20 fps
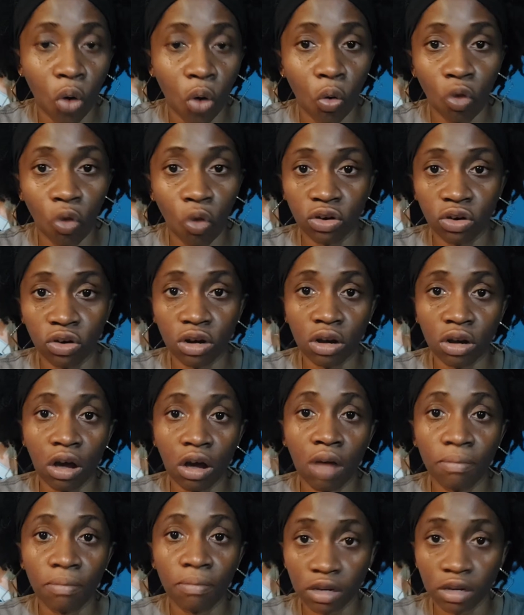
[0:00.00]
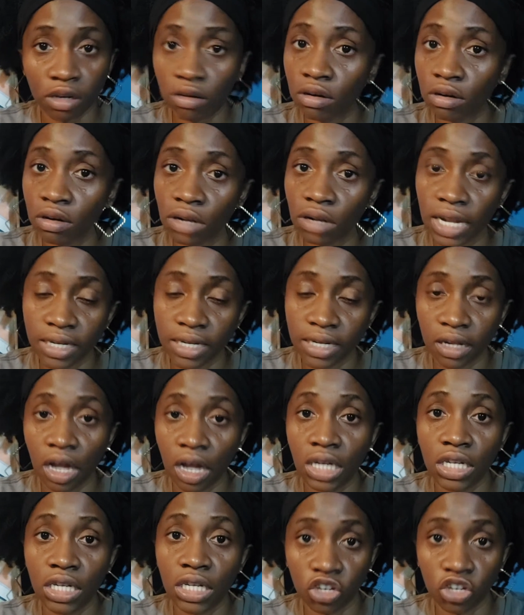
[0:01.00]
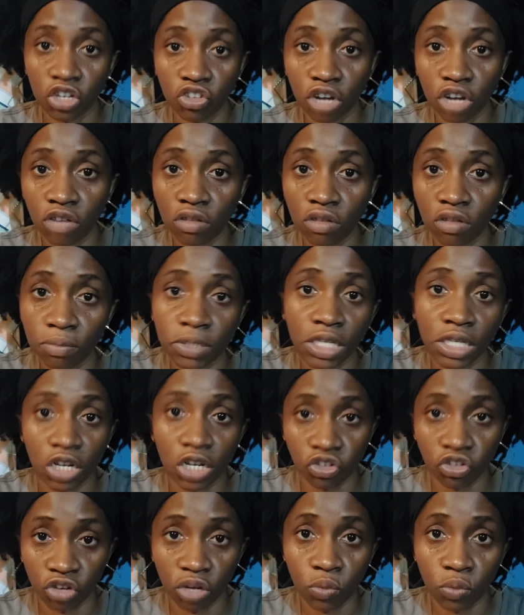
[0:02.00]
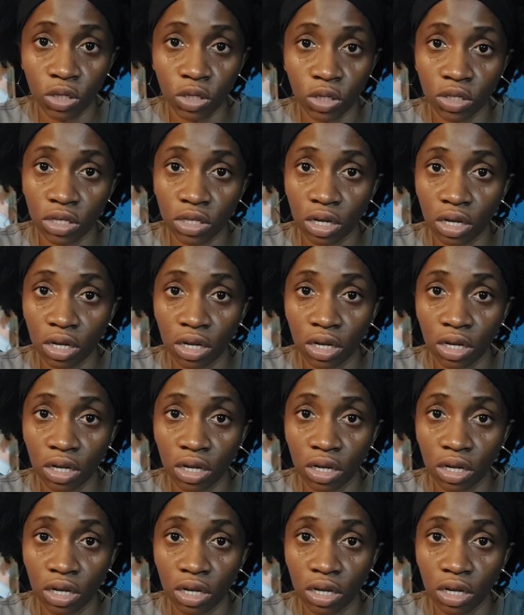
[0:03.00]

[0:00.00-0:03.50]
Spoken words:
overcome their, let's say, addiction or obsession with